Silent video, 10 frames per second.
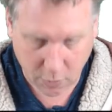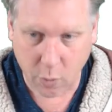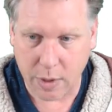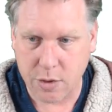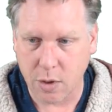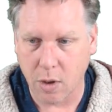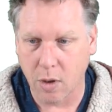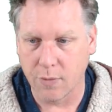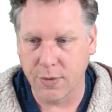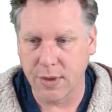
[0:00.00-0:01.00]
Which
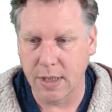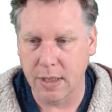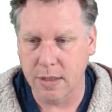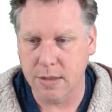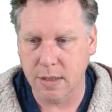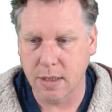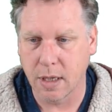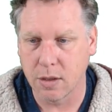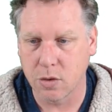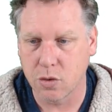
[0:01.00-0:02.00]
of these
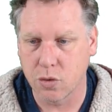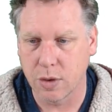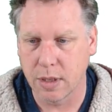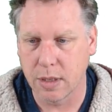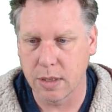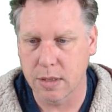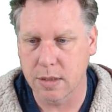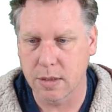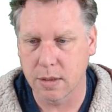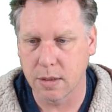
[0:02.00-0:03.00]

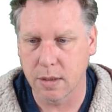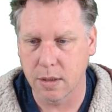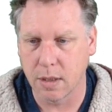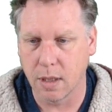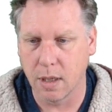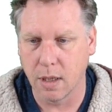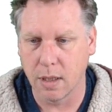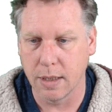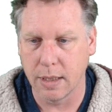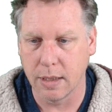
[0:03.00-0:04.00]
countries
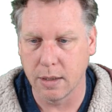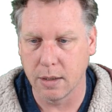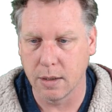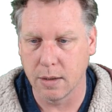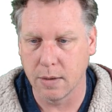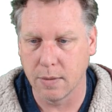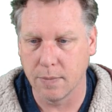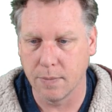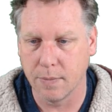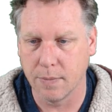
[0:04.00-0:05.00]
are in
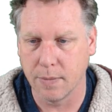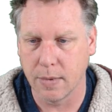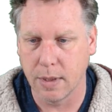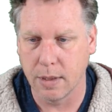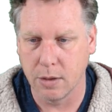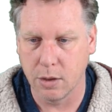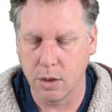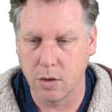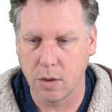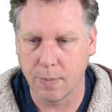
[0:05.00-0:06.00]

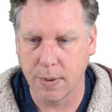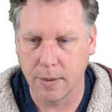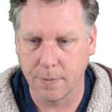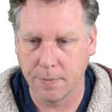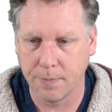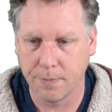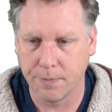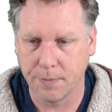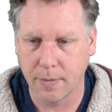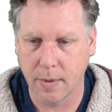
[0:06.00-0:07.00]
Europe?
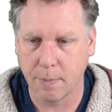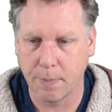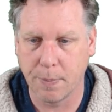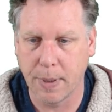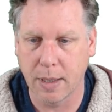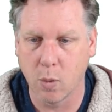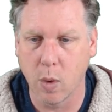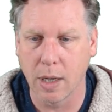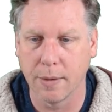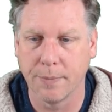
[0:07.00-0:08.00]
Pick
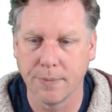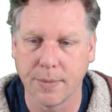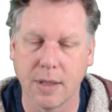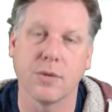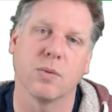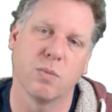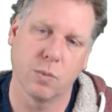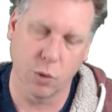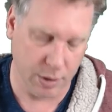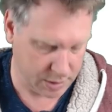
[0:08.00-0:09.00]
one. There's a
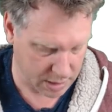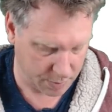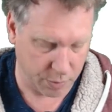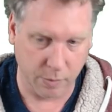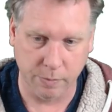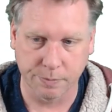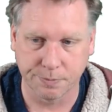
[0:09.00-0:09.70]
good example.